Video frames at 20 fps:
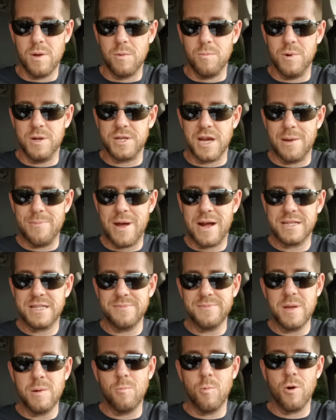which I'm
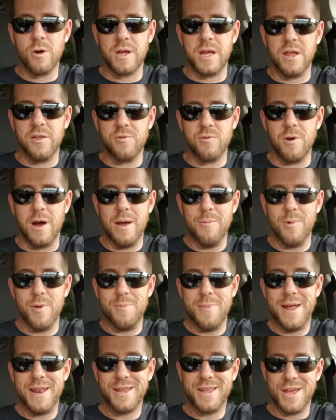actively working through
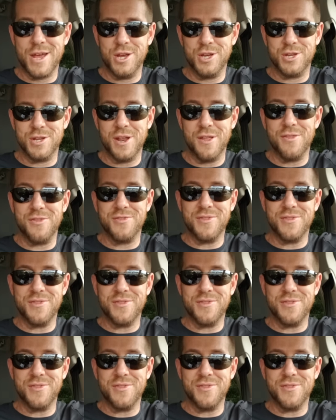with medication and